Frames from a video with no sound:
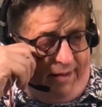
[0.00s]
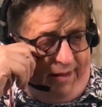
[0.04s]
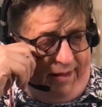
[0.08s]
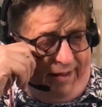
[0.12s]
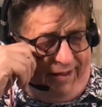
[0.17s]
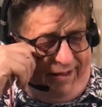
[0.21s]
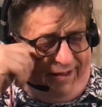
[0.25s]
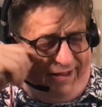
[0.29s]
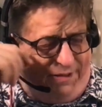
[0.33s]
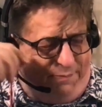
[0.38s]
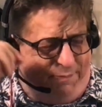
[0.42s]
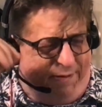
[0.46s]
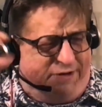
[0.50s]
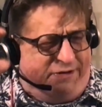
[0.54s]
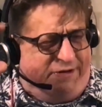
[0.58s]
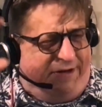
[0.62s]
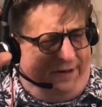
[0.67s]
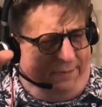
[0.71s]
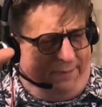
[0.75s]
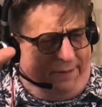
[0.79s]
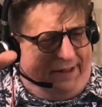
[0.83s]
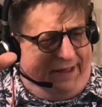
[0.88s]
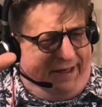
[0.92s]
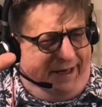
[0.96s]
like especially
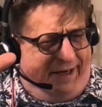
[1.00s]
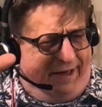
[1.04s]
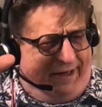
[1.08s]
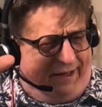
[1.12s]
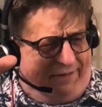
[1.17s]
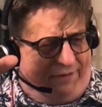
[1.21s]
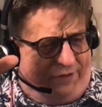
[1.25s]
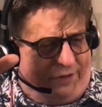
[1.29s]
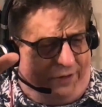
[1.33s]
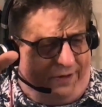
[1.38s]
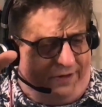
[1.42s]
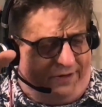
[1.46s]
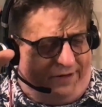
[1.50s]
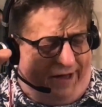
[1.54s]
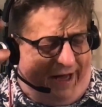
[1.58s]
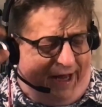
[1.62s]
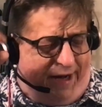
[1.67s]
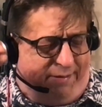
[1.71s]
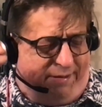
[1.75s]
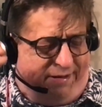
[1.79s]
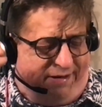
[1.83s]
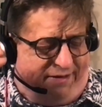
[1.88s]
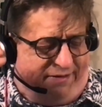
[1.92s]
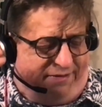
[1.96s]
the beginning of Strange
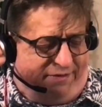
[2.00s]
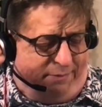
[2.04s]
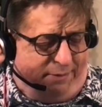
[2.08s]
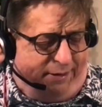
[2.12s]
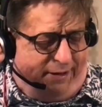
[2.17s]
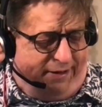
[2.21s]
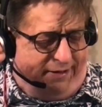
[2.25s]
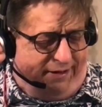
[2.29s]
Academy did for me.